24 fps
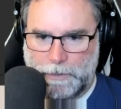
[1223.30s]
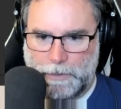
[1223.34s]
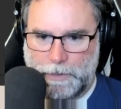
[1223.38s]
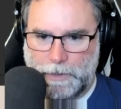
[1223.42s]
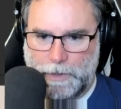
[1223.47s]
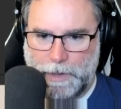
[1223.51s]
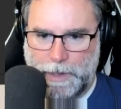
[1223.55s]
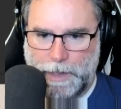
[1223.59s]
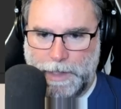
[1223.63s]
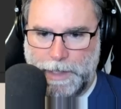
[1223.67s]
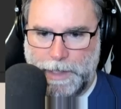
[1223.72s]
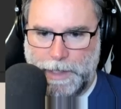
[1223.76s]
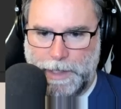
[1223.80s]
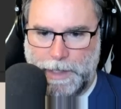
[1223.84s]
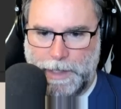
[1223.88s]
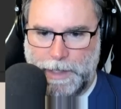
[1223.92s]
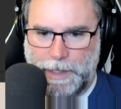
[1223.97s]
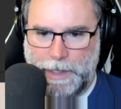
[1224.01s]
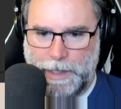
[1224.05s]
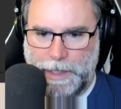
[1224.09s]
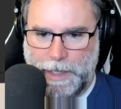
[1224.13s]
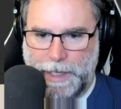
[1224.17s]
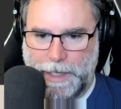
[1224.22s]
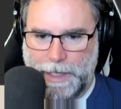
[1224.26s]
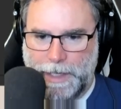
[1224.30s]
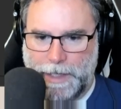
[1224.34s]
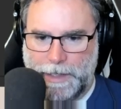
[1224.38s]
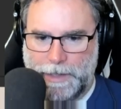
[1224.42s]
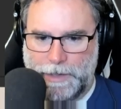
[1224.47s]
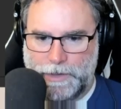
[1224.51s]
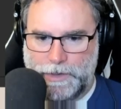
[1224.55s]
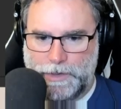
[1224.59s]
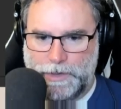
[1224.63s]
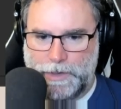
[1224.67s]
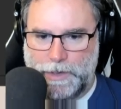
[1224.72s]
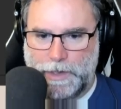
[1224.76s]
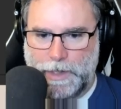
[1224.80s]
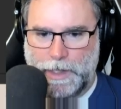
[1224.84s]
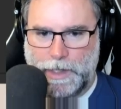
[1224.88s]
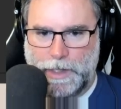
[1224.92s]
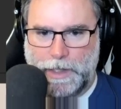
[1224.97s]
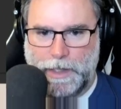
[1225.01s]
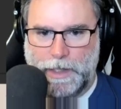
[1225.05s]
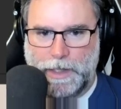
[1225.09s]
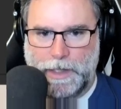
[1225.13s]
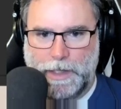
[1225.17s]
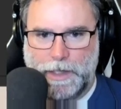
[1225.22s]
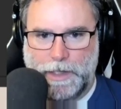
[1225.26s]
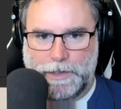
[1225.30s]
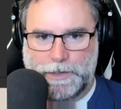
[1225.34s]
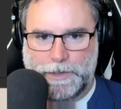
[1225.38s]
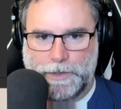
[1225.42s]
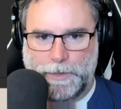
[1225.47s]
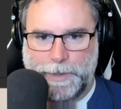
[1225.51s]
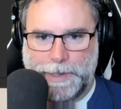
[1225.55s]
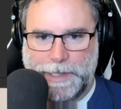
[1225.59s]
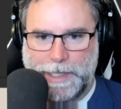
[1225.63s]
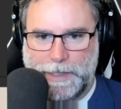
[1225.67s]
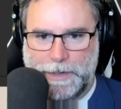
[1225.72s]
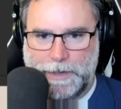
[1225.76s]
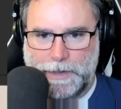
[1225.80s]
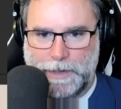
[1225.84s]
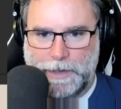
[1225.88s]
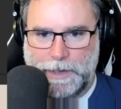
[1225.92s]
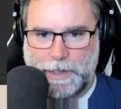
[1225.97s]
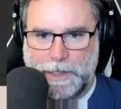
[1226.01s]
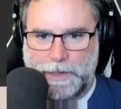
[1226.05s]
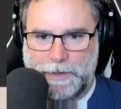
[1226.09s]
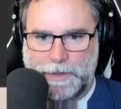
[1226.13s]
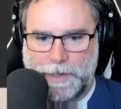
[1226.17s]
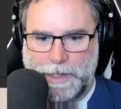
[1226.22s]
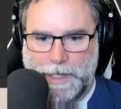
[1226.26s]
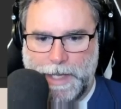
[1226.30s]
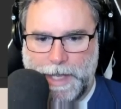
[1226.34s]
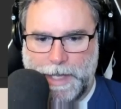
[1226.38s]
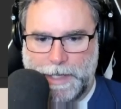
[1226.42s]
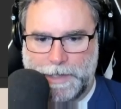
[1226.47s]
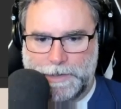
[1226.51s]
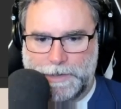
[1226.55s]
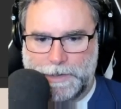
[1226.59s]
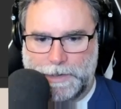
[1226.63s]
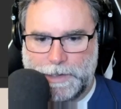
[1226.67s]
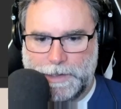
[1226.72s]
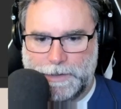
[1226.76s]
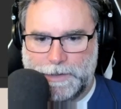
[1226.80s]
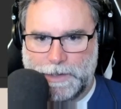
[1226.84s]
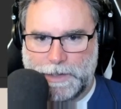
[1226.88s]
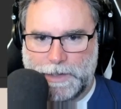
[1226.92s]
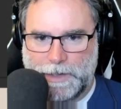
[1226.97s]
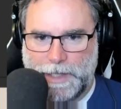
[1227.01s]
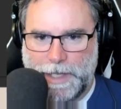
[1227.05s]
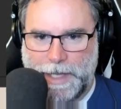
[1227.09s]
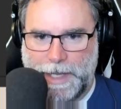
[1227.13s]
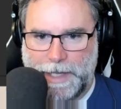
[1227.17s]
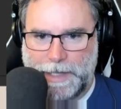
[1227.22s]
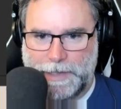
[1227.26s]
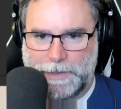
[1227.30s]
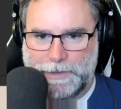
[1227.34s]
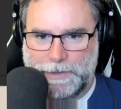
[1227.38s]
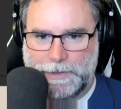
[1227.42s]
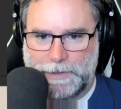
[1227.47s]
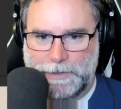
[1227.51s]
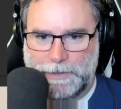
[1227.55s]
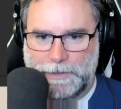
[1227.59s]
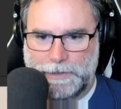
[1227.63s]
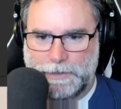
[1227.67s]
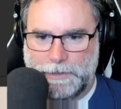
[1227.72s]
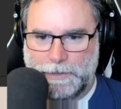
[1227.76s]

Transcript: And I got to so we get the actor, get the class,